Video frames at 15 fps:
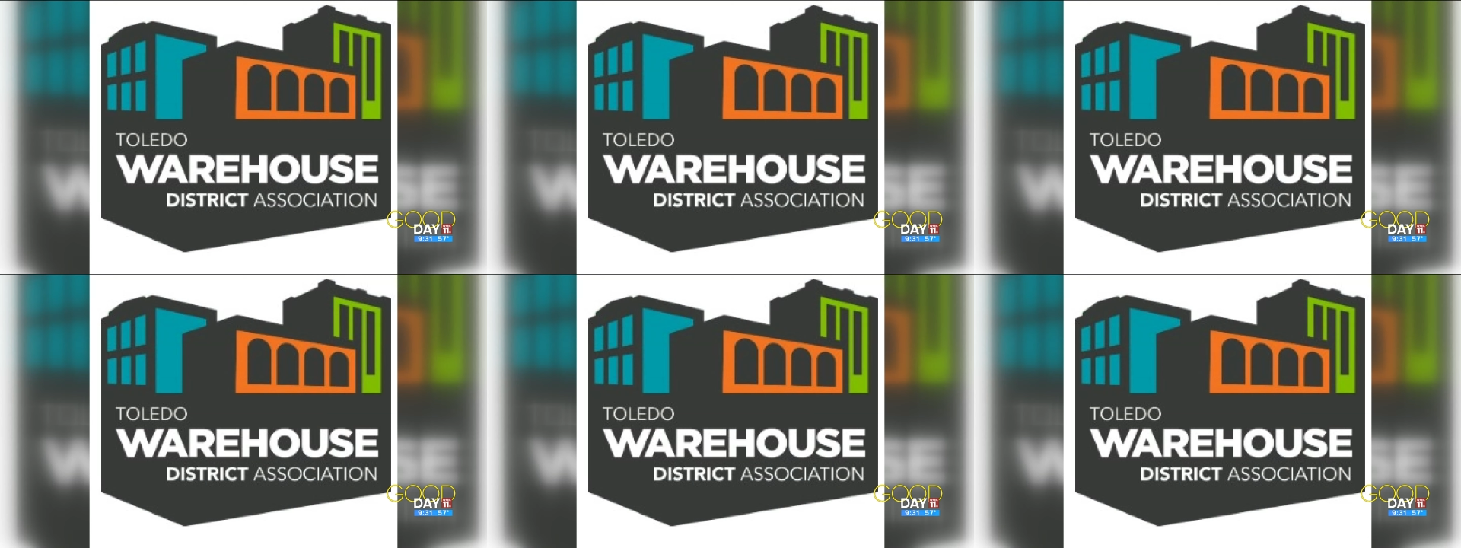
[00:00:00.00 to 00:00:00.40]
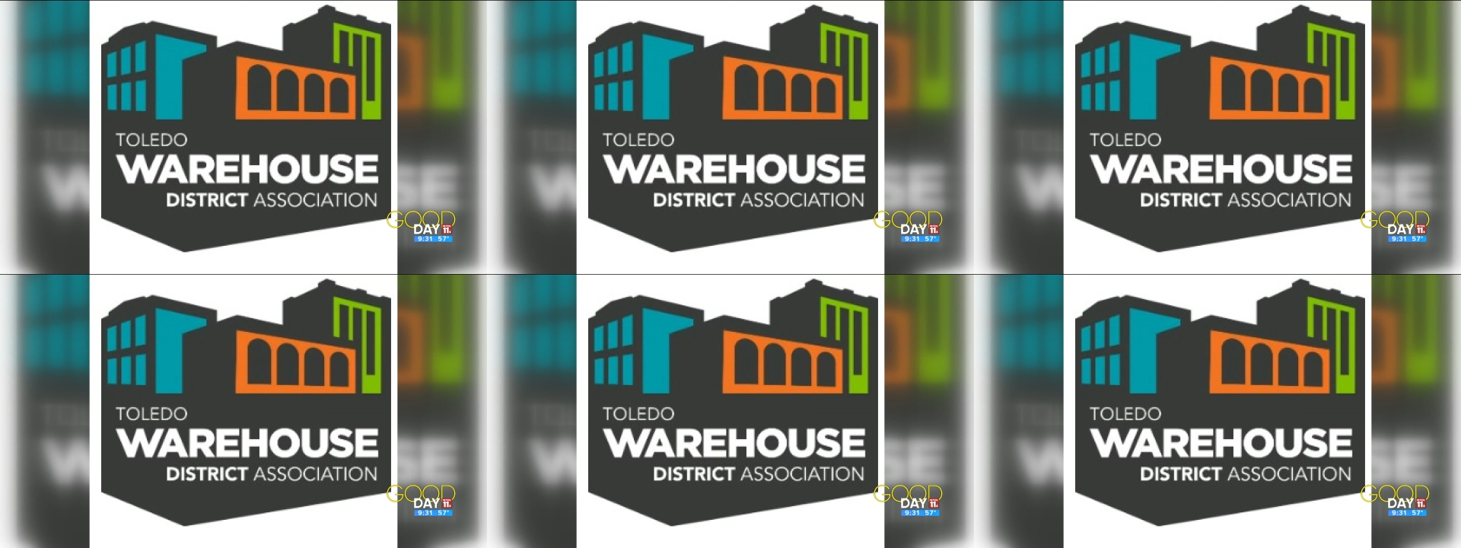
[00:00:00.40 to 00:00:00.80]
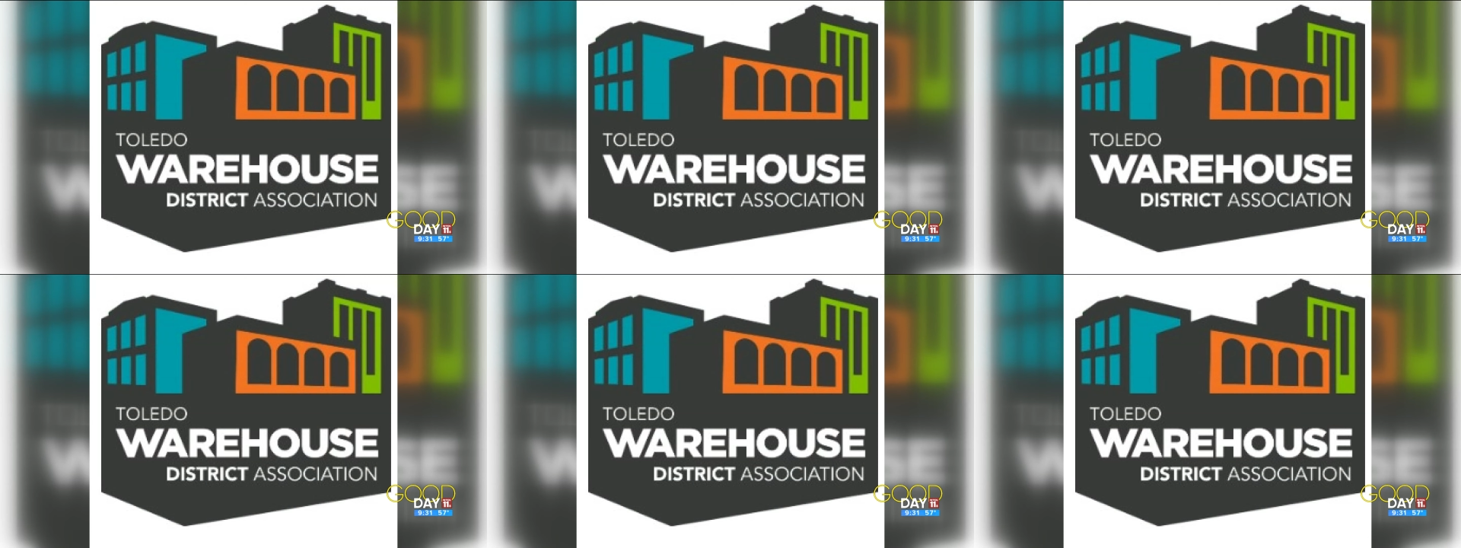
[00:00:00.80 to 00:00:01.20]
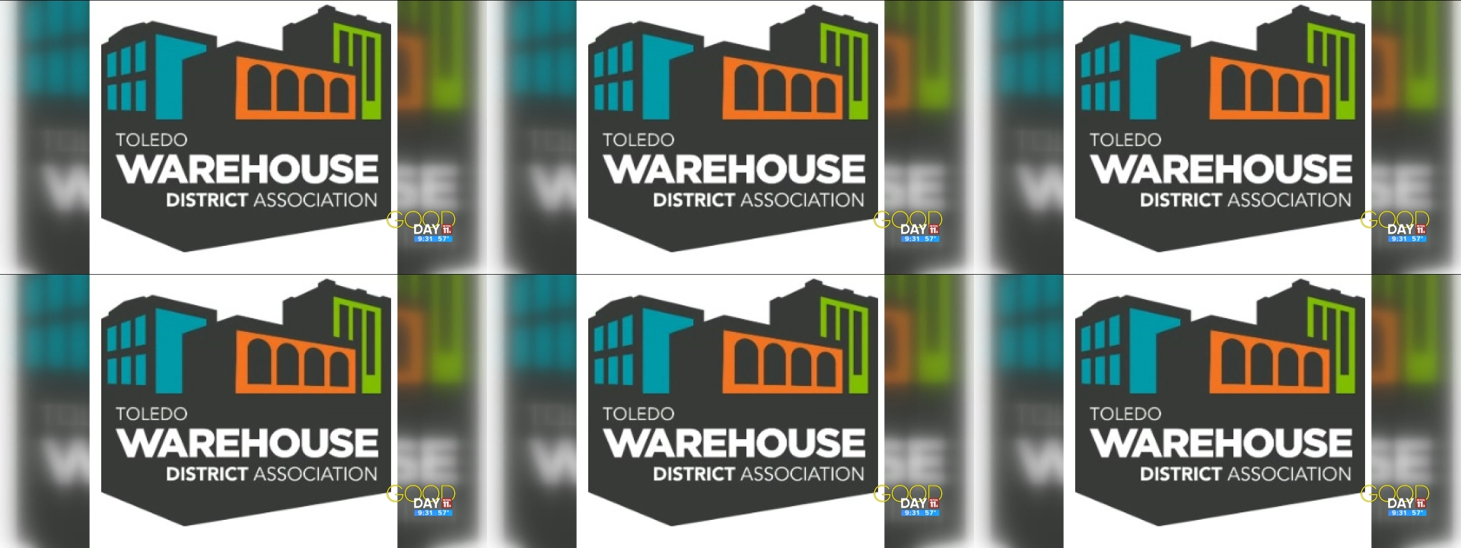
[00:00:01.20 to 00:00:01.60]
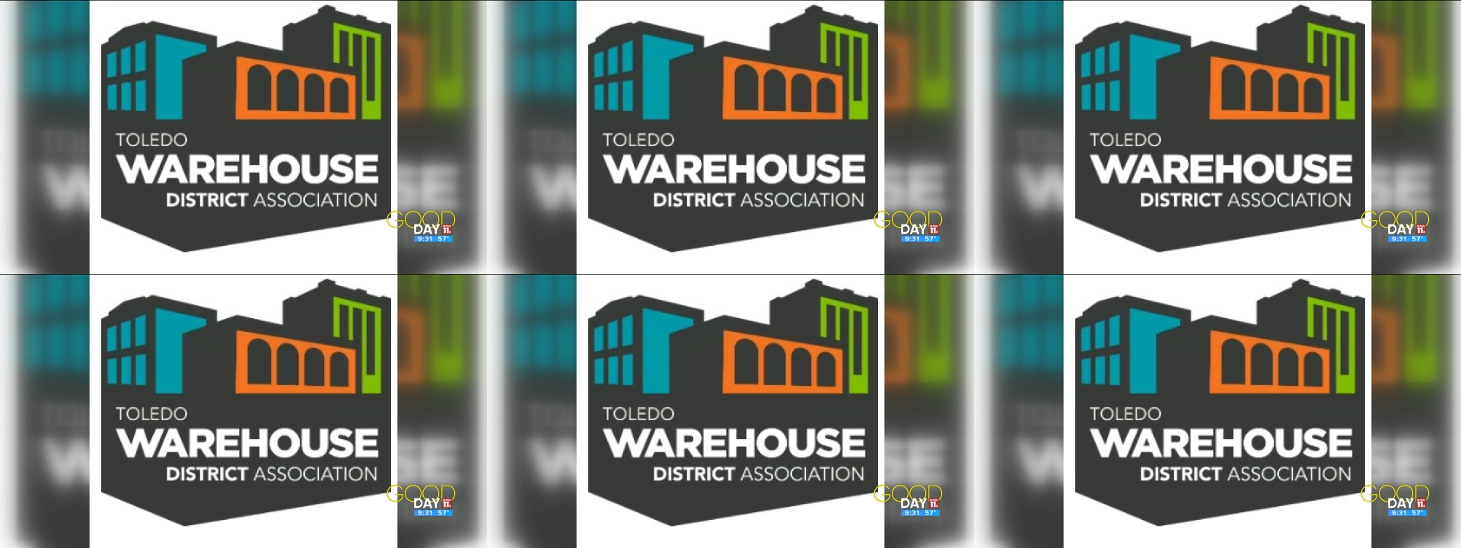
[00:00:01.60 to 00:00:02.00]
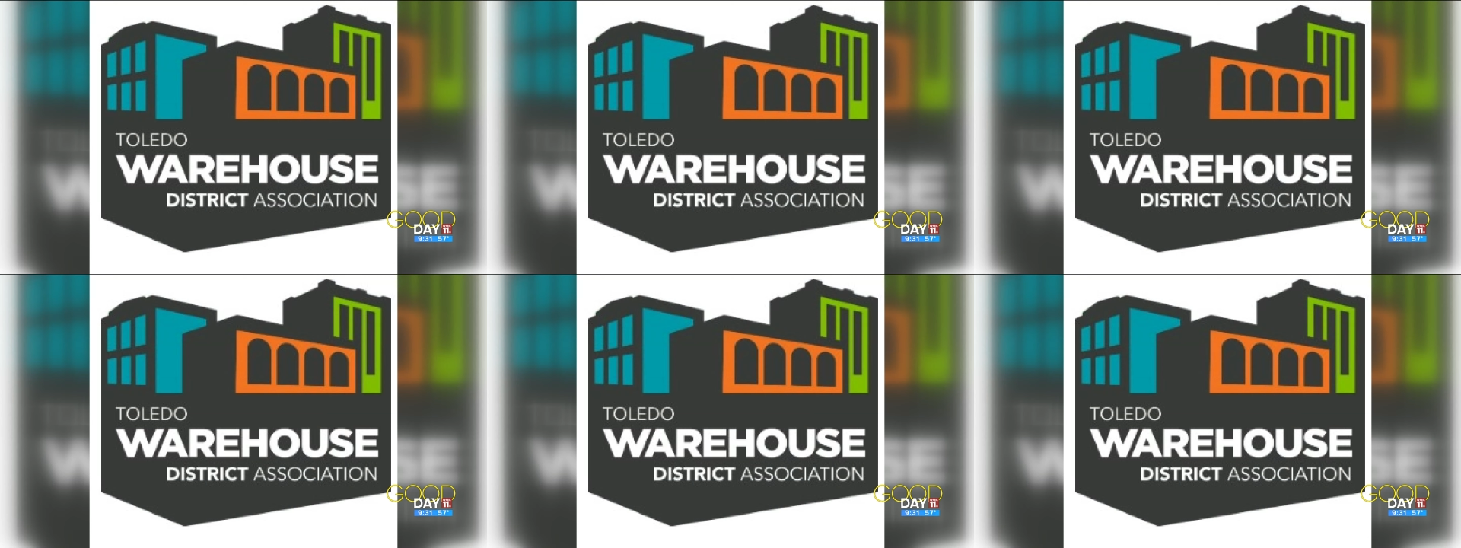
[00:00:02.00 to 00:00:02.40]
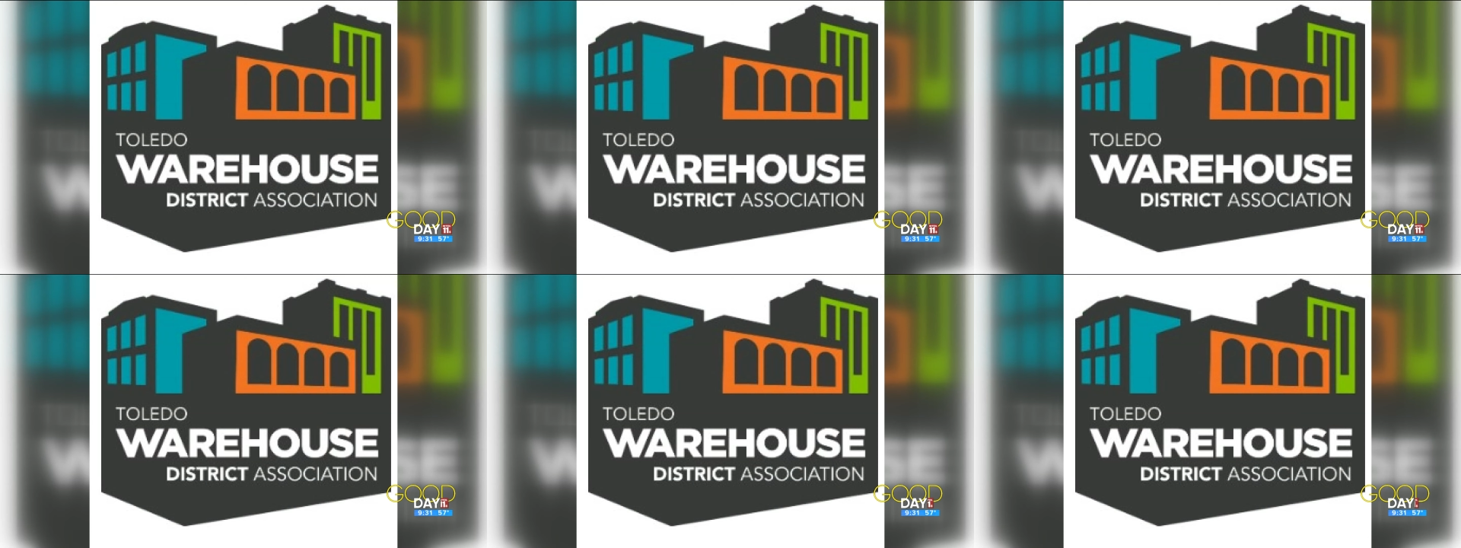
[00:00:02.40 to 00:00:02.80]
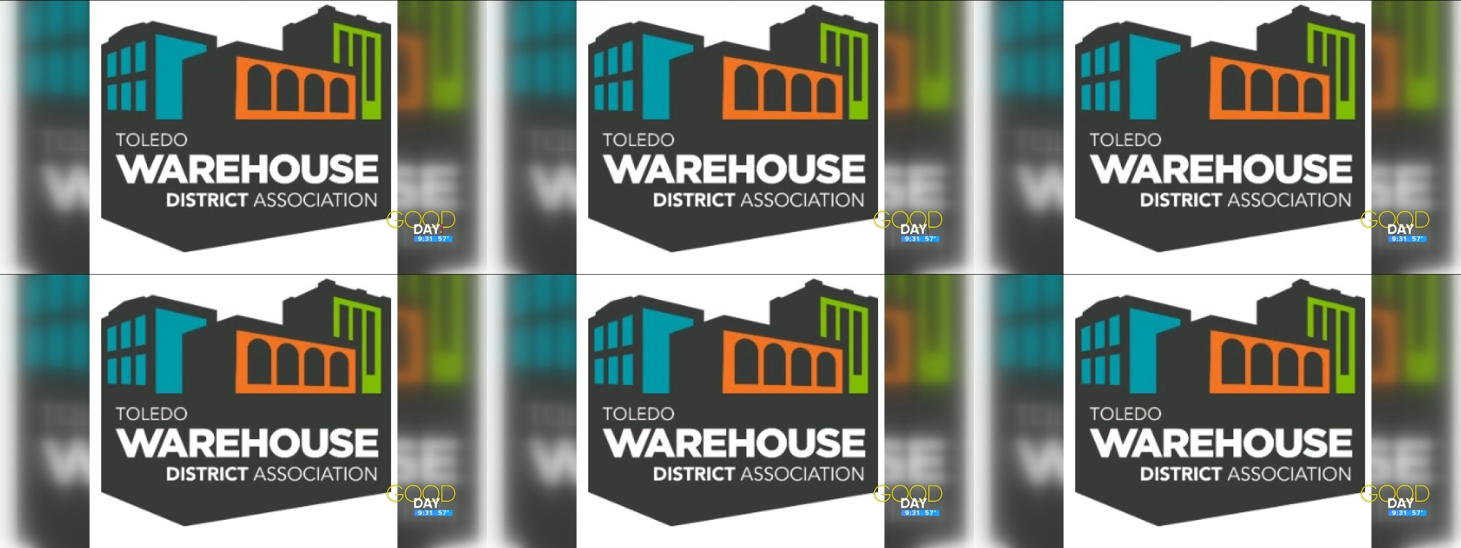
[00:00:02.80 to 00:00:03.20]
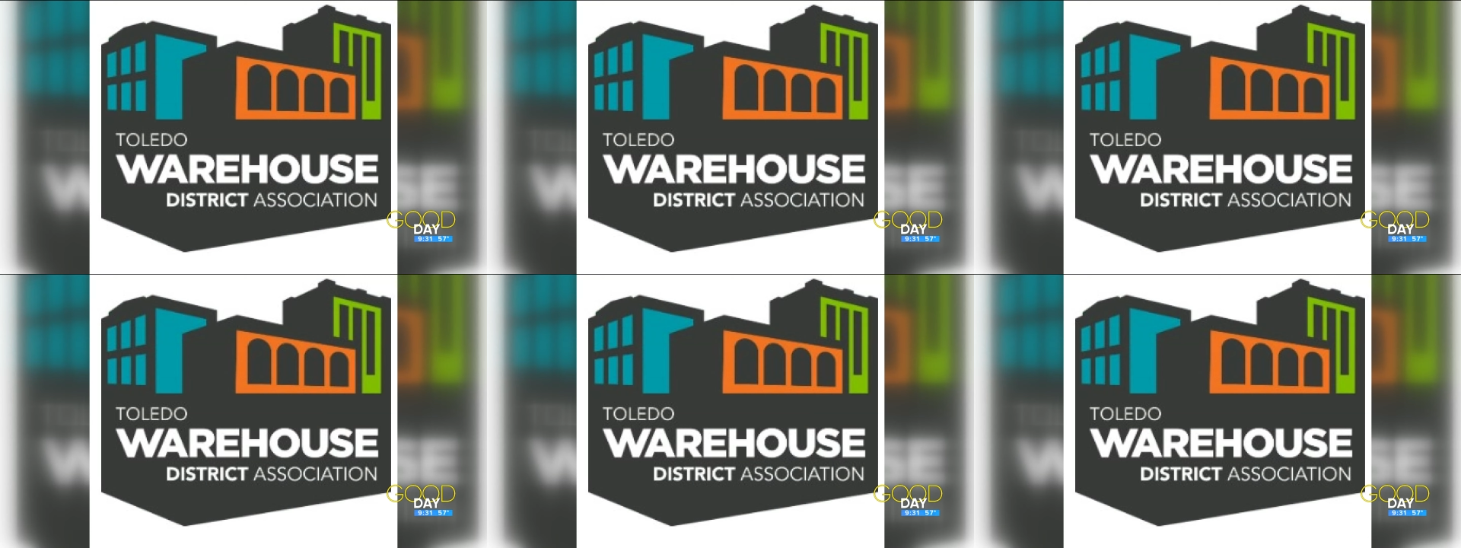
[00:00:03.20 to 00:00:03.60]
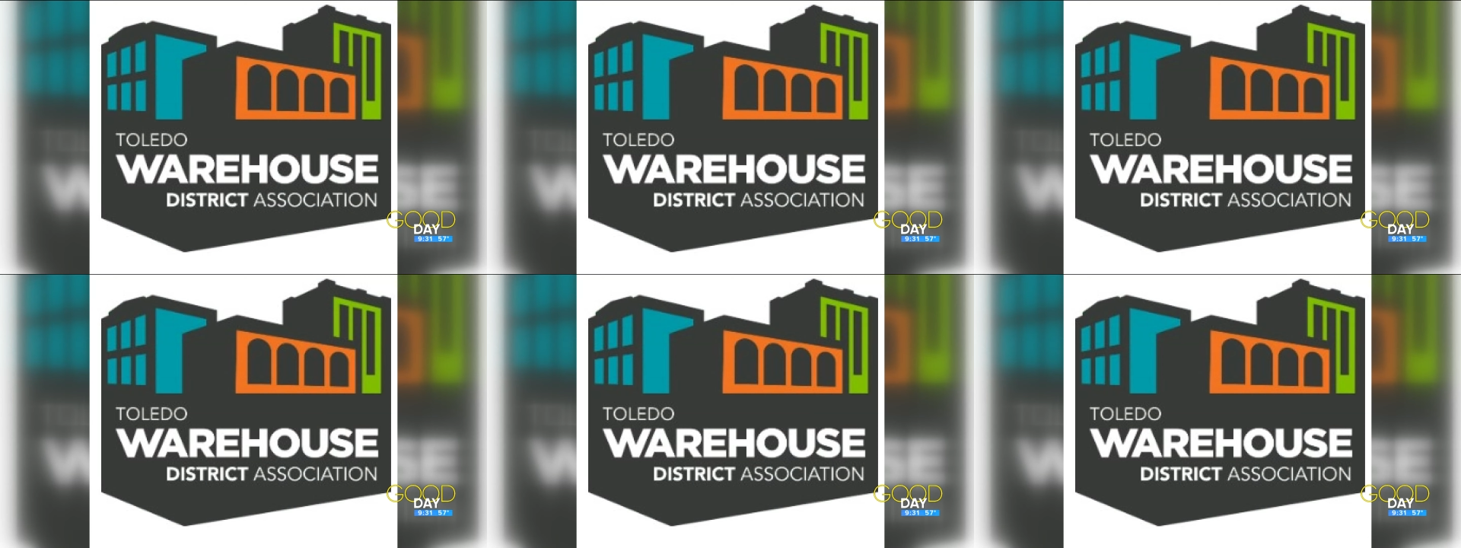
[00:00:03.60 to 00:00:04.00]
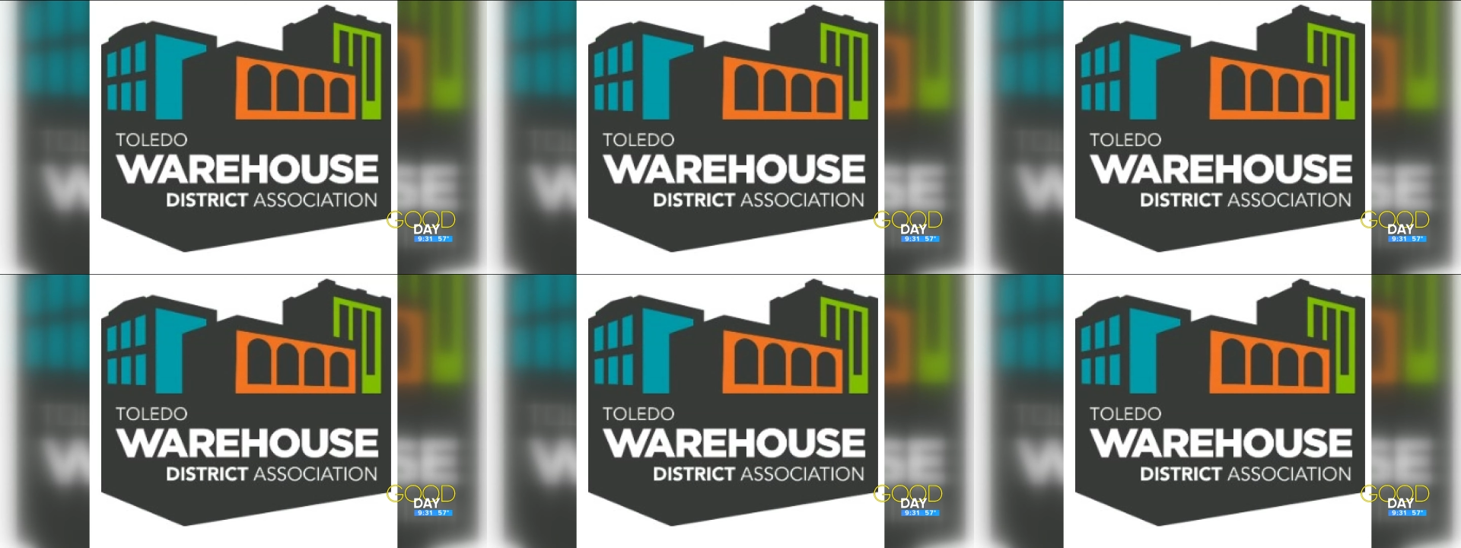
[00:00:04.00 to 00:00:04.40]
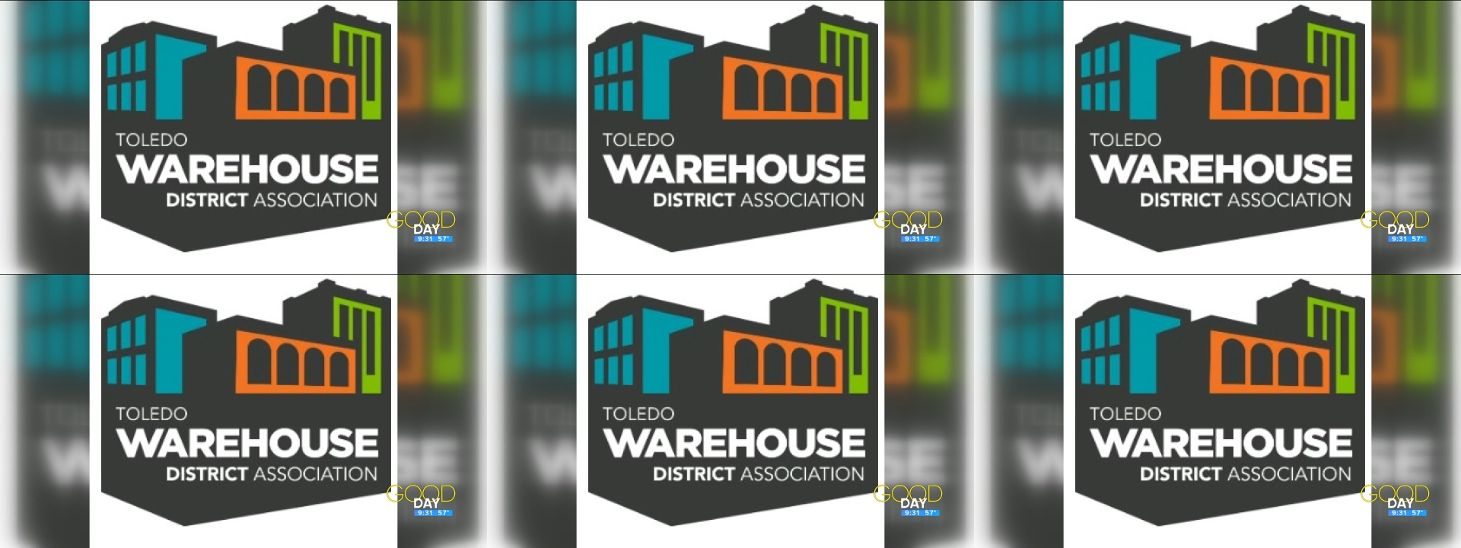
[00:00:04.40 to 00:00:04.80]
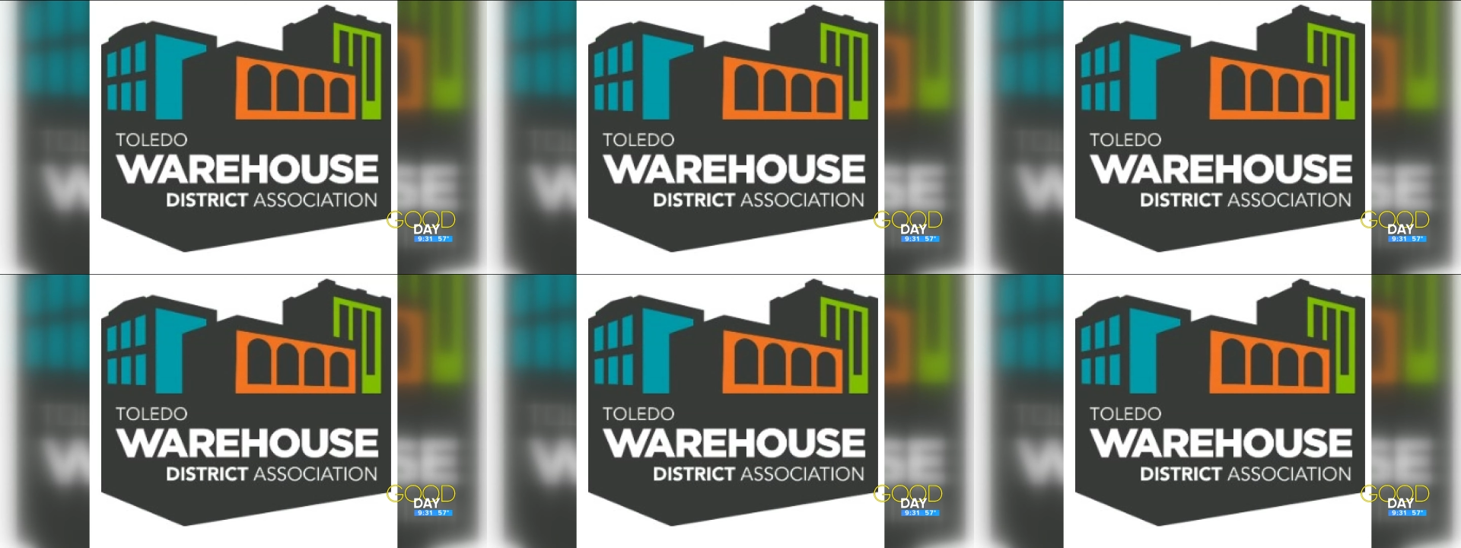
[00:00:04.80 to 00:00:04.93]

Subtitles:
No face is visible, so there are no lips to read.